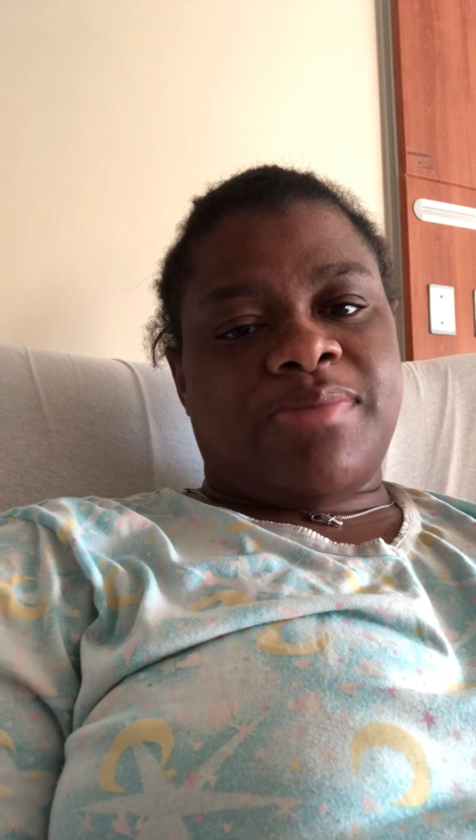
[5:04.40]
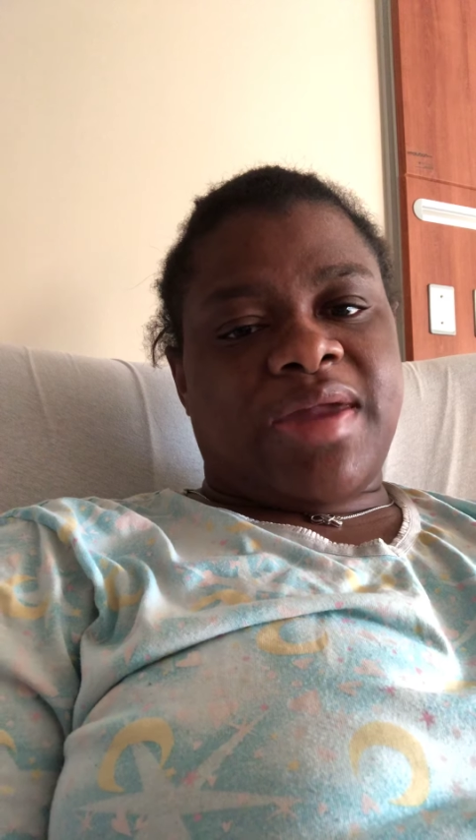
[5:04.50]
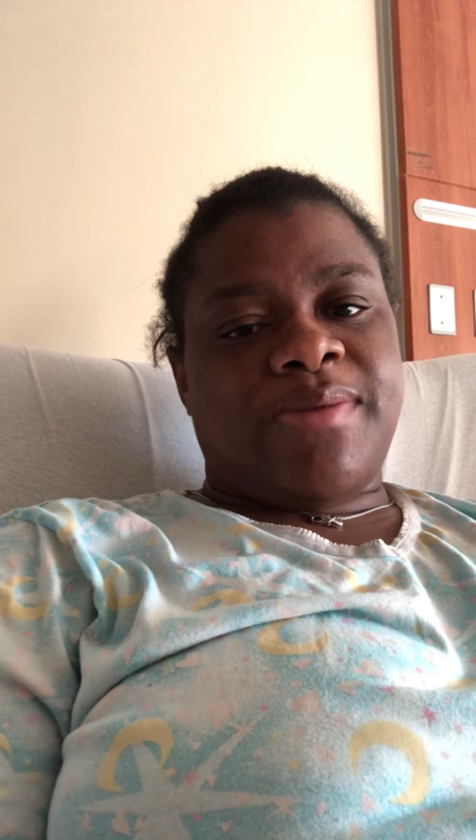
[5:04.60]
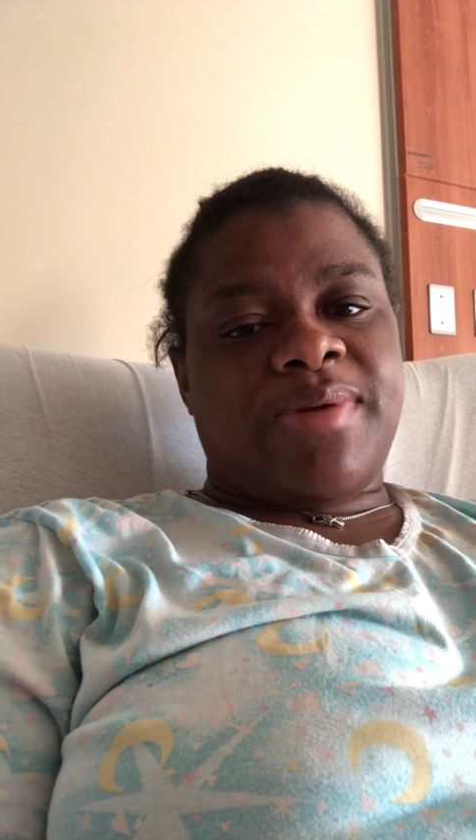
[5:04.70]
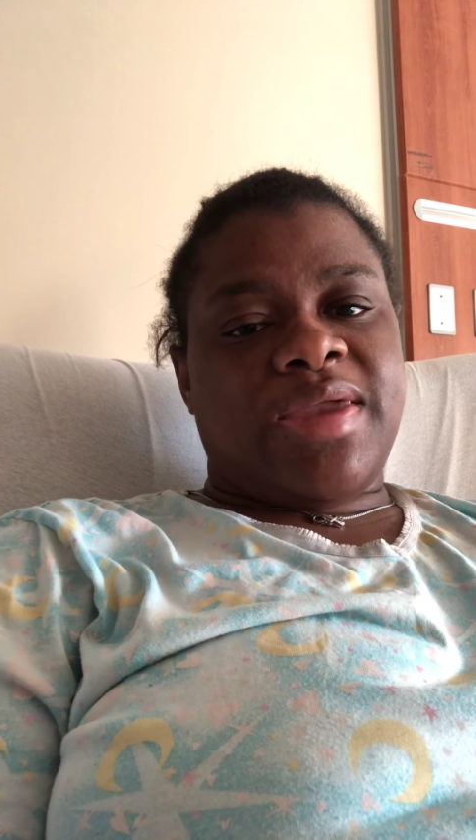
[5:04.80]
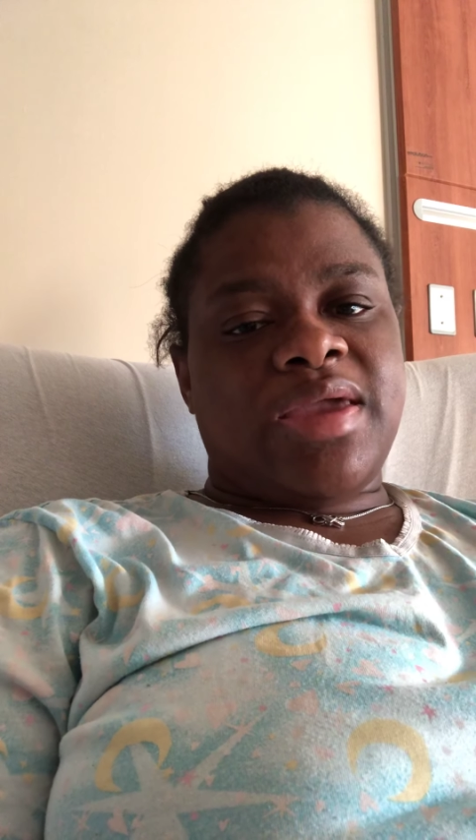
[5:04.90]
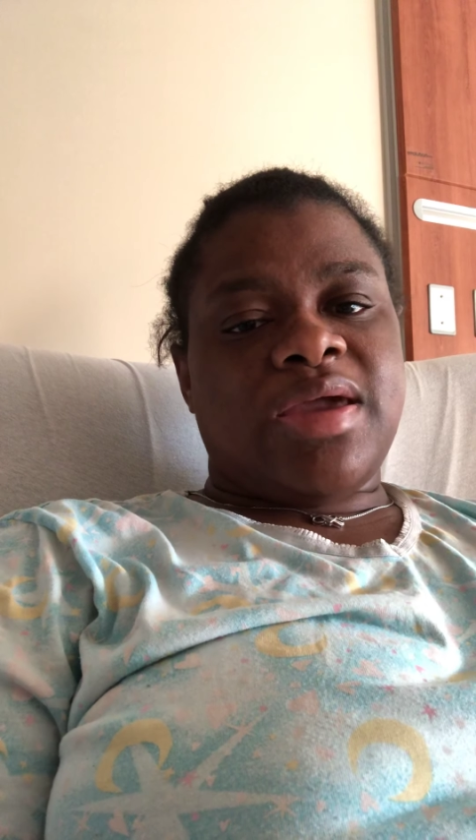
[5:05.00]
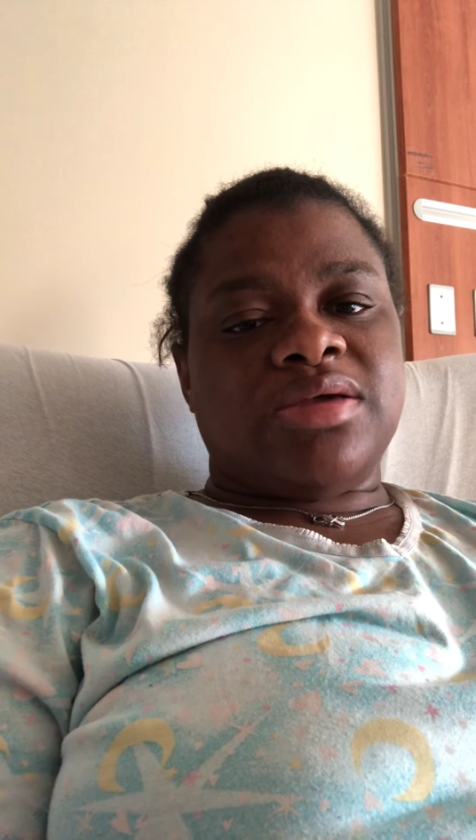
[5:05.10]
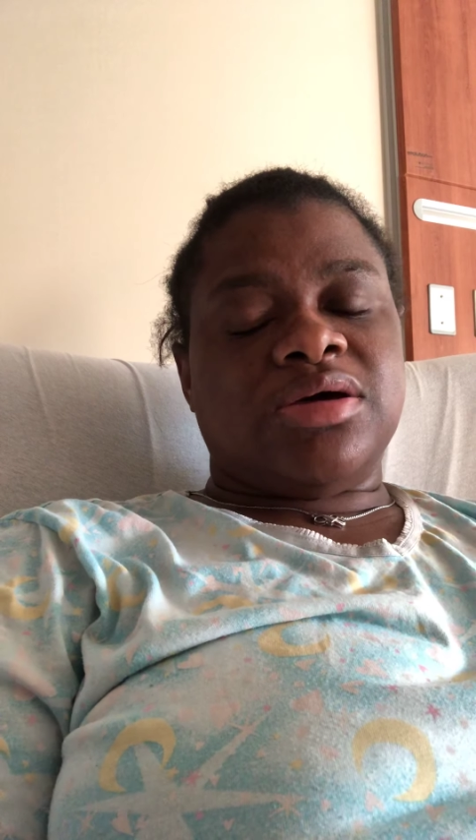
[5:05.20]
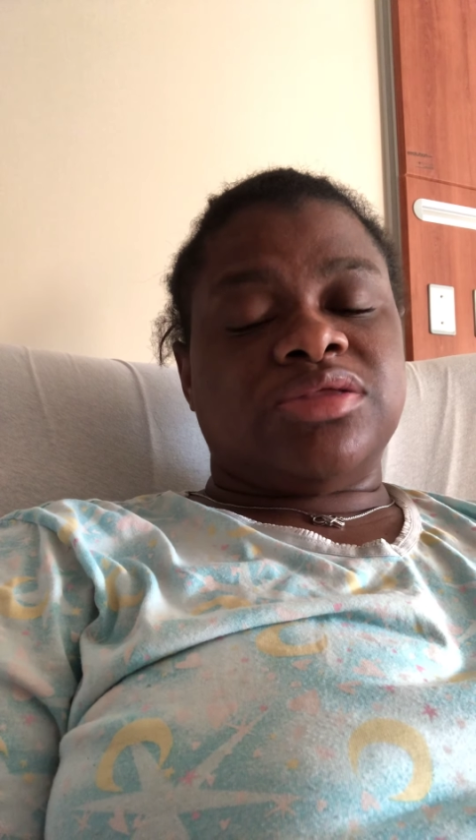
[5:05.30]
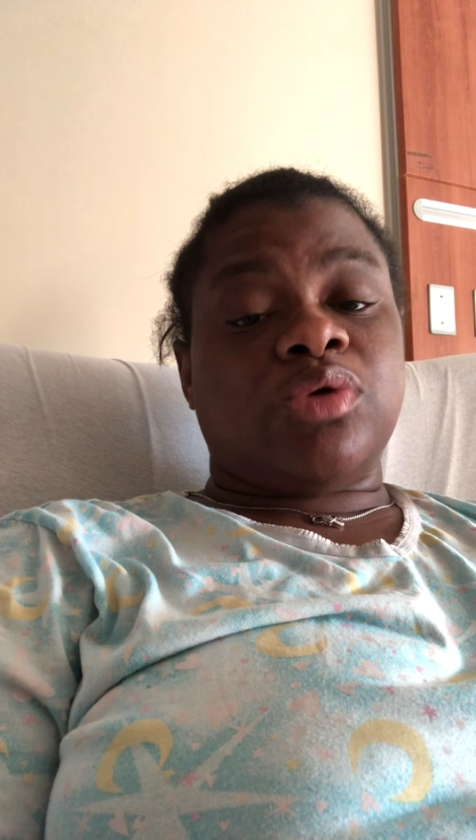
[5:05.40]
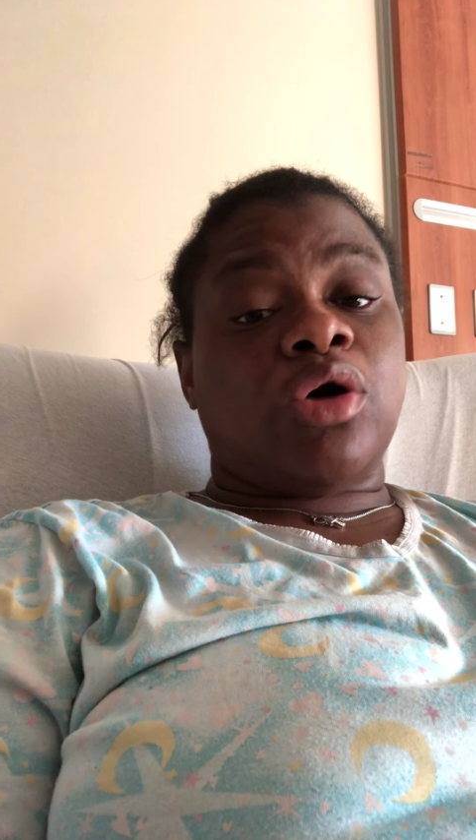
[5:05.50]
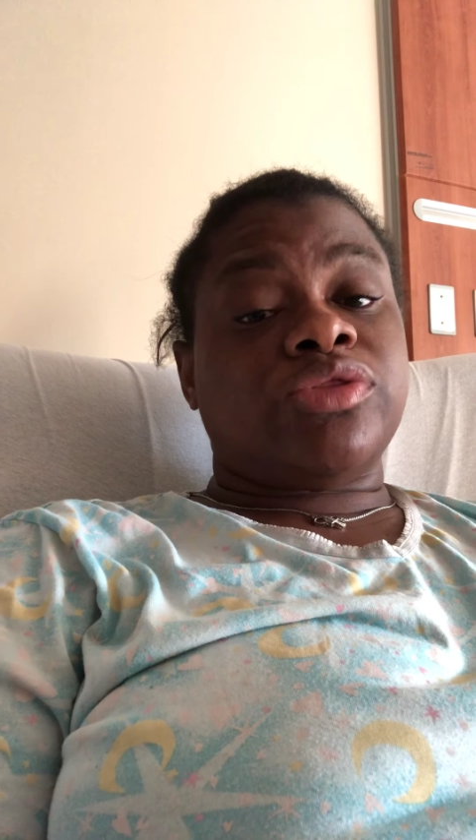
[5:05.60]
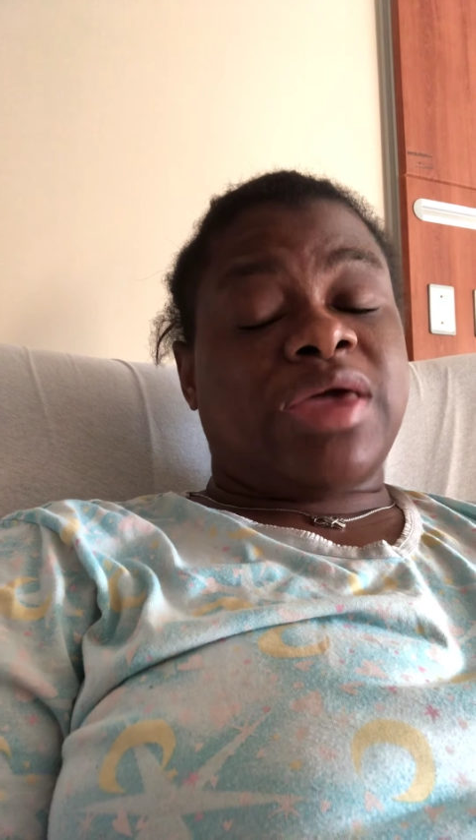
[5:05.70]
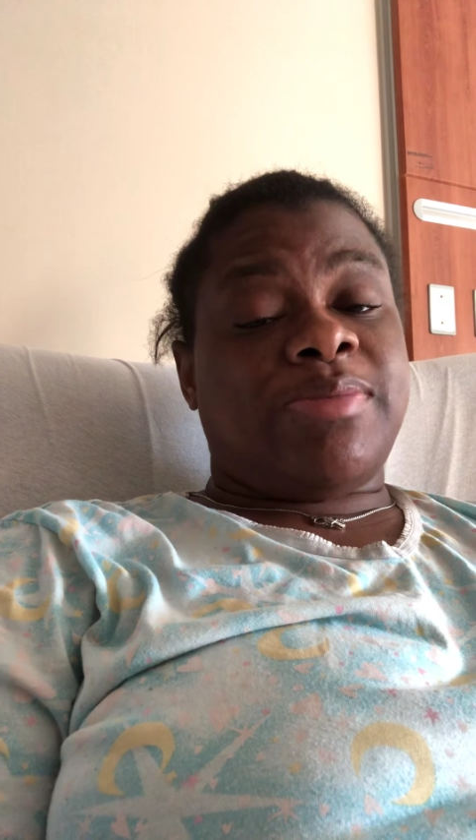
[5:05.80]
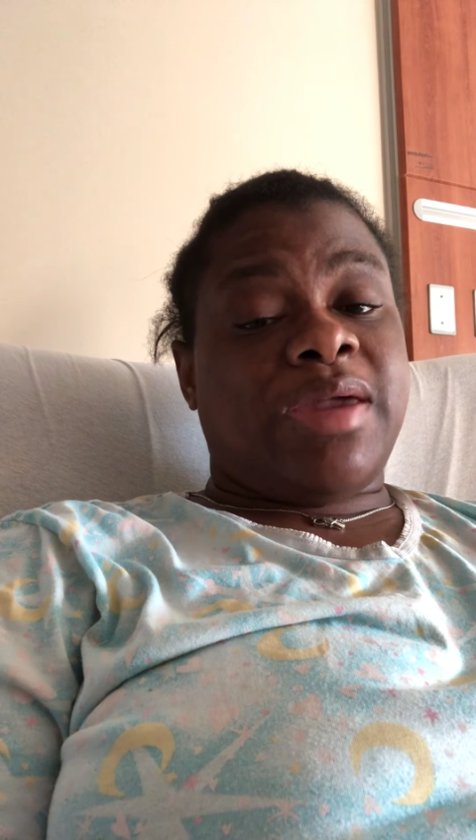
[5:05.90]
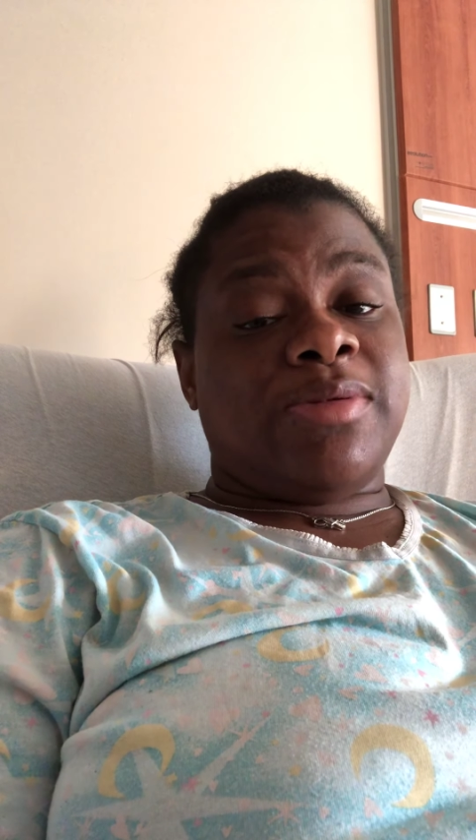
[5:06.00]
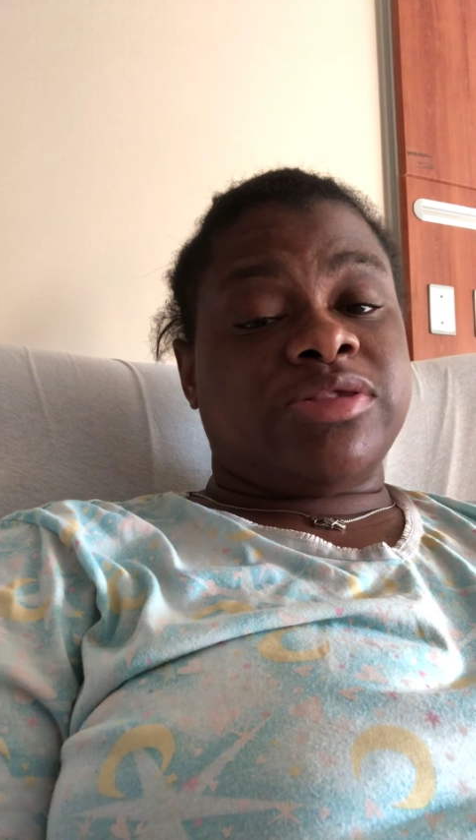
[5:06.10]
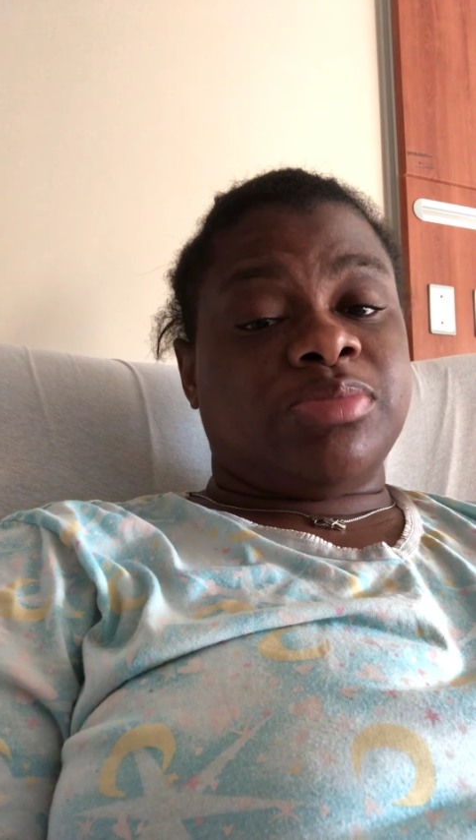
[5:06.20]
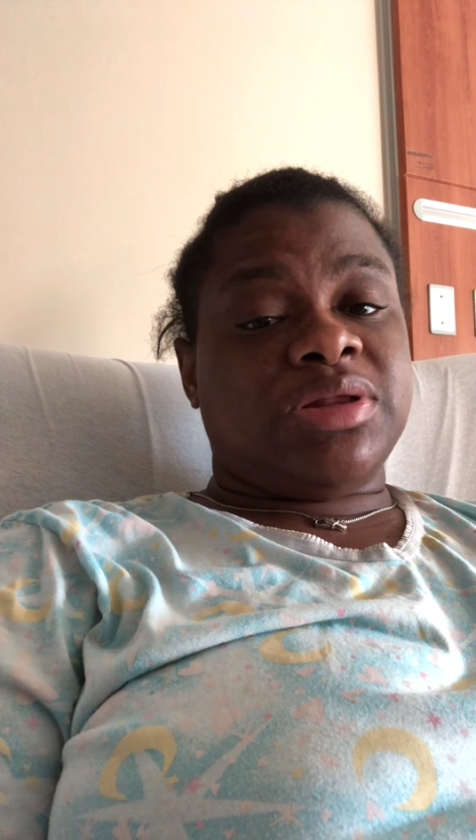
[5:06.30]
baby or that
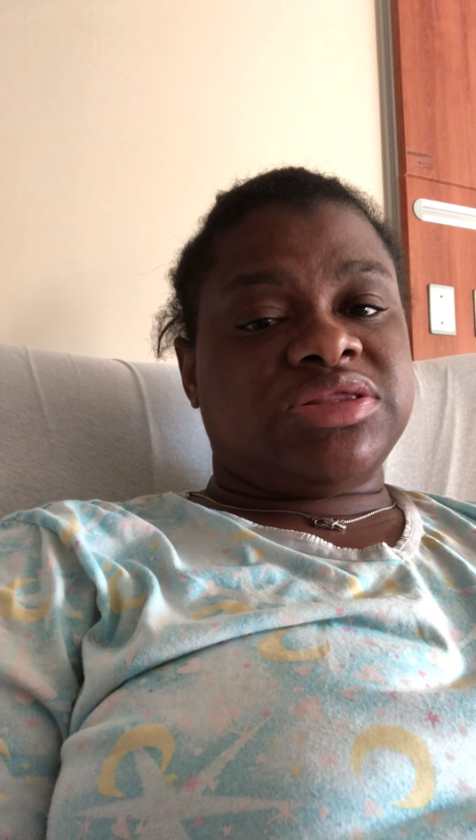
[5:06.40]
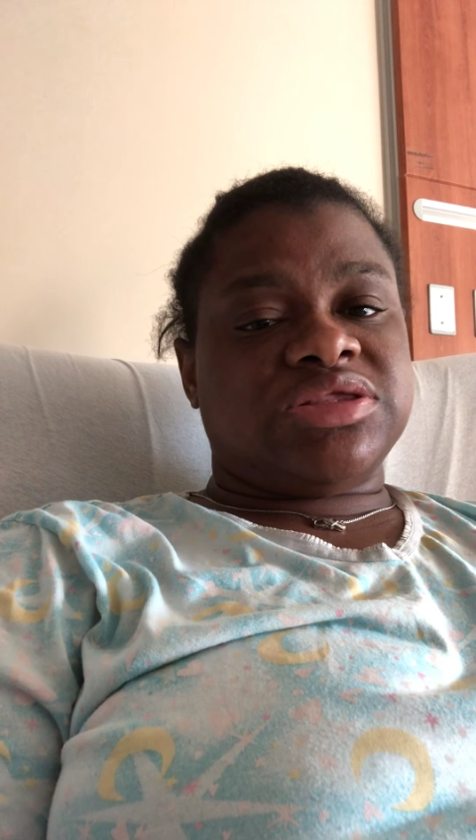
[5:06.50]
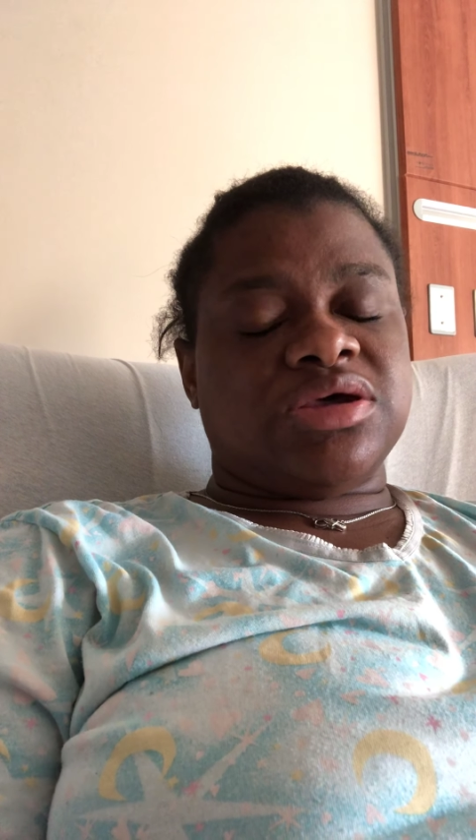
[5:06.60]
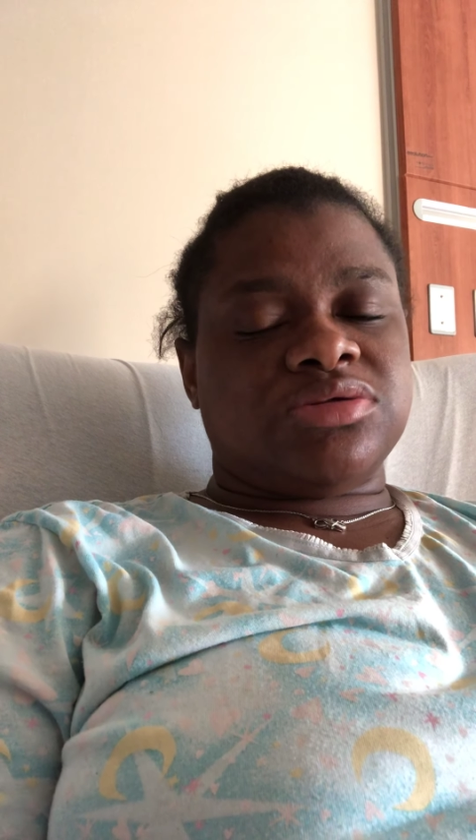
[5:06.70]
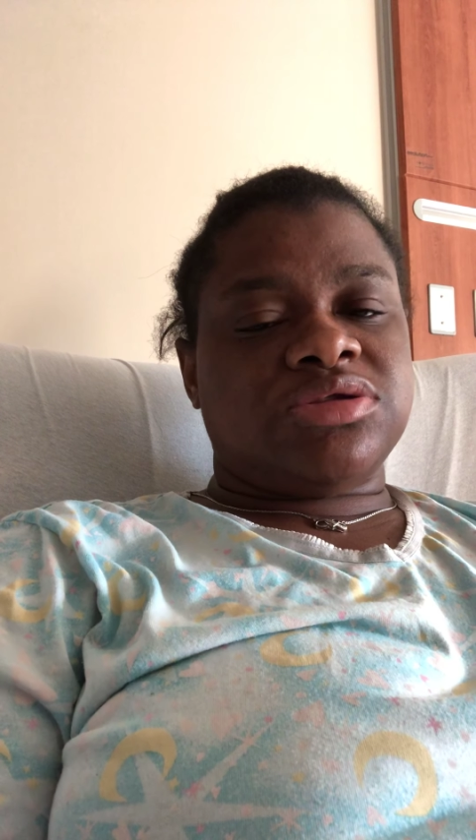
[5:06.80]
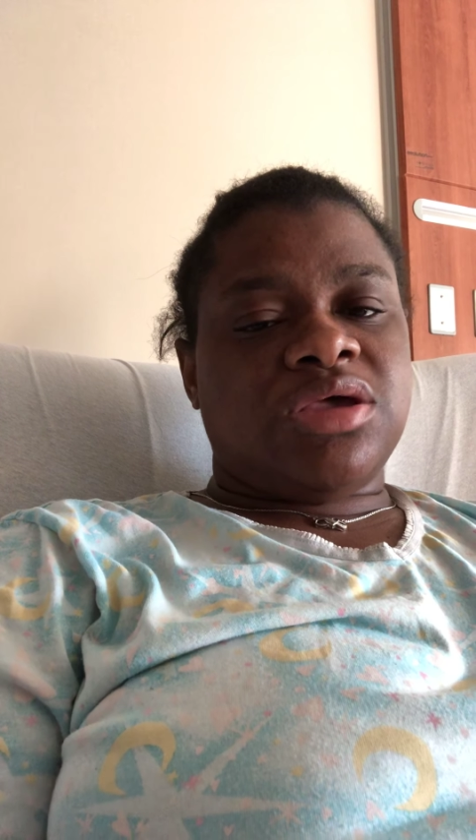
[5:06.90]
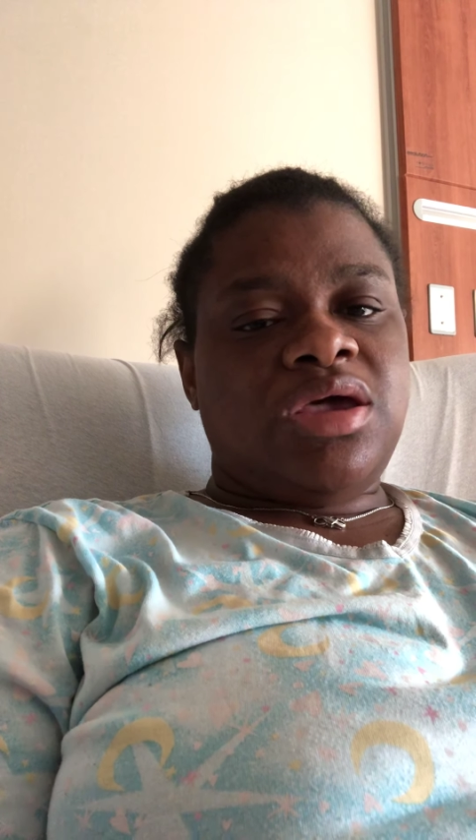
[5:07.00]
baby's blood cells,